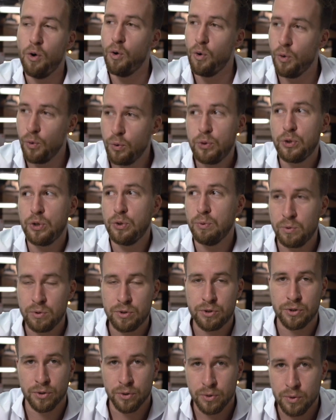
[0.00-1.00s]
all you will
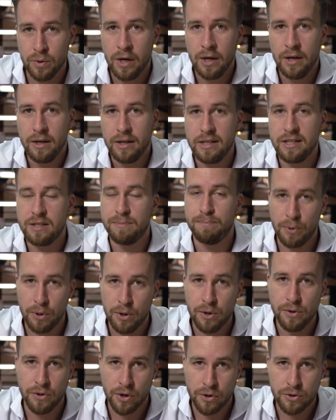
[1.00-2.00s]
do is
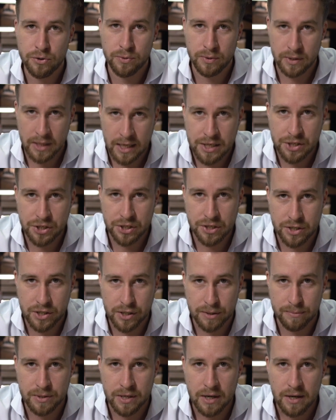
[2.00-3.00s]
burn those
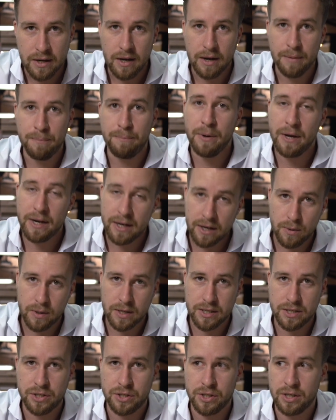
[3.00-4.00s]
relationships. A better
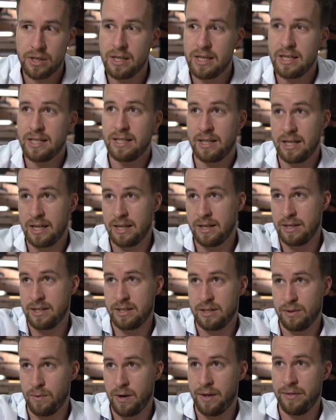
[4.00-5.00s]
question
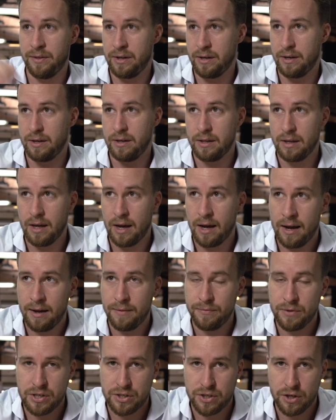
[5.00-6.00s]
is the one
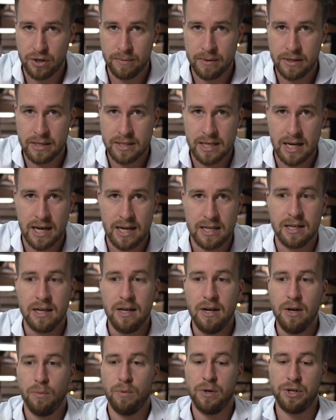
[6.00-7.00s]
that this gentleman has asked,
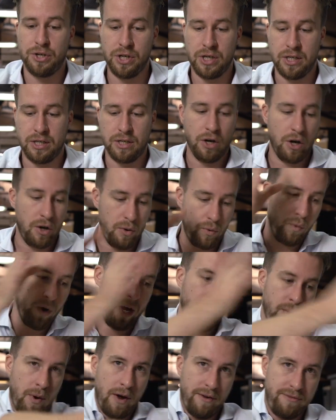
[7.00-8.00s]
which is not
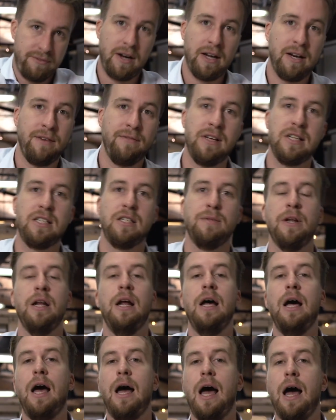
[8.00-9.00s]
where do I find investors, but
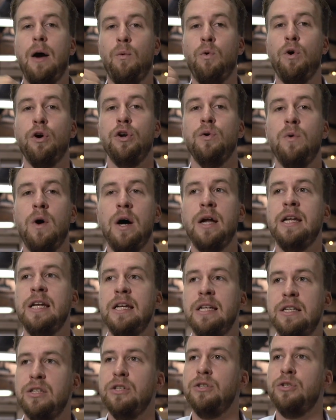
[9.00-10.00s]
what do I
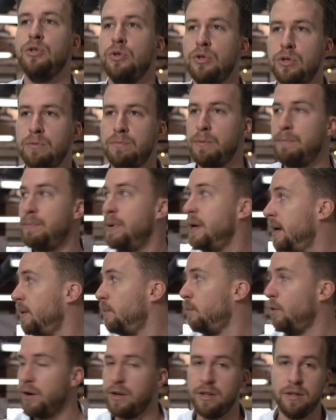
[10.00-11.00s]
need to do to prepare?
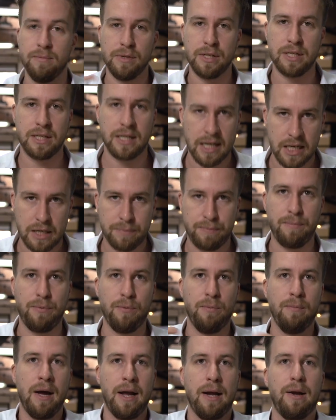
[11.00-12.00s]
What are the mistakes
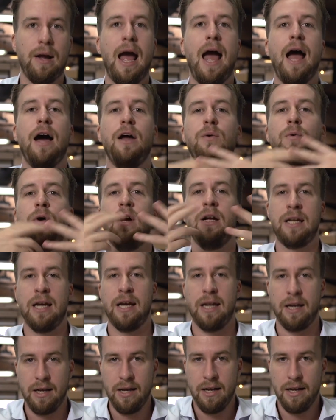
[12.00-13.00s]
people make? How do I
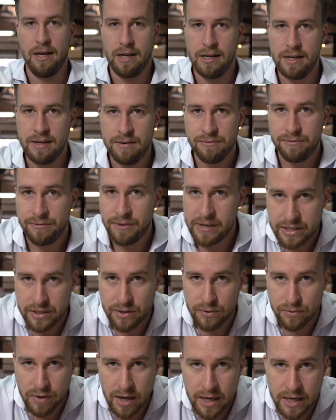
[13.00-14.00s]
get
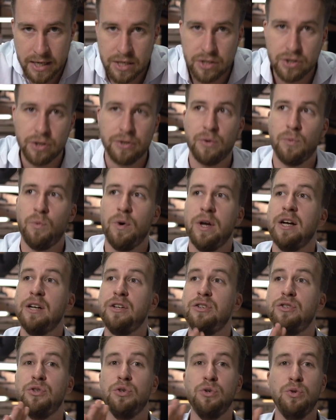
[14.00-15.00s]
investor ready so that when I
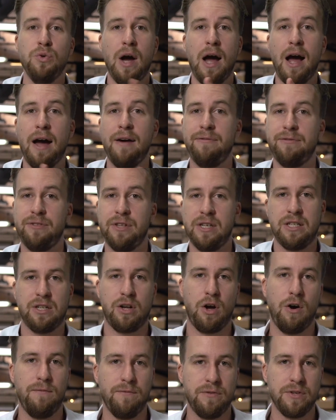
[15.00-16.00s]
do have these
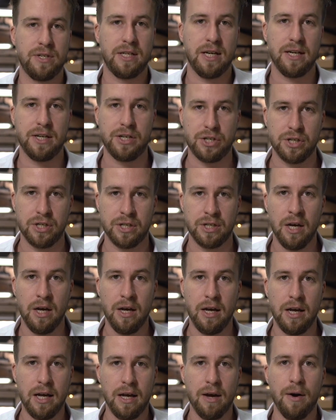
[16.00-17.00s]
conversations,
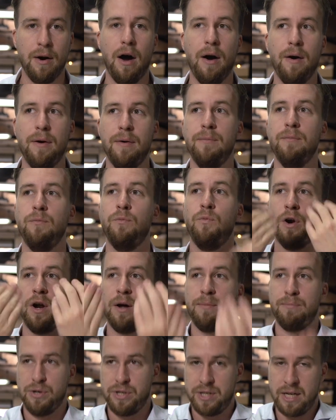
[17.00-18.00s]
what
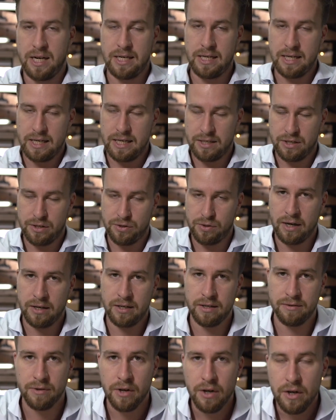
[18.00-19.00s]
I'm presenting is
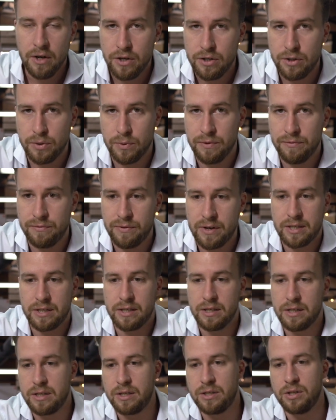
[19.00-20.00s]
attractive to
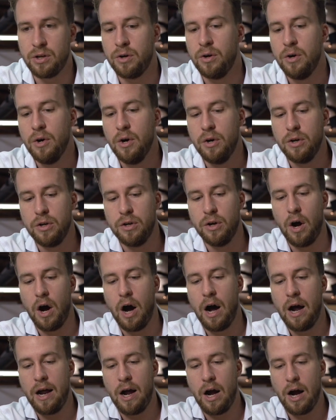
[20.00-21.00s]
investors? So, you know,
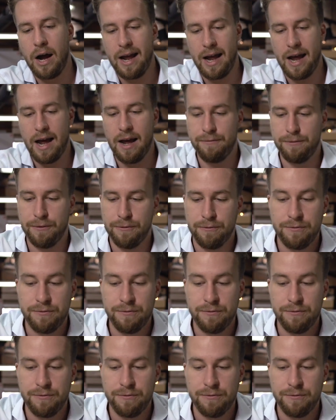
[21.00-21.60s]
I have a